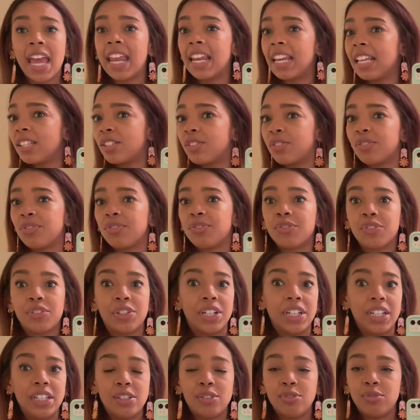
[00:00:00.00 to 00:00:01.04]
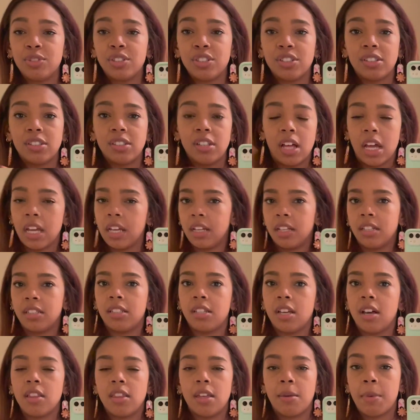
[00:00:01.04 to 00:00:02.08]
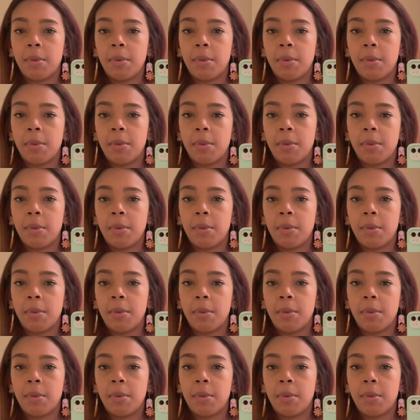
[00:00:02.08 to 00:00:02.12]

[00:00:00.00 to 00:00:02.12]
and it's free. You just like tell them,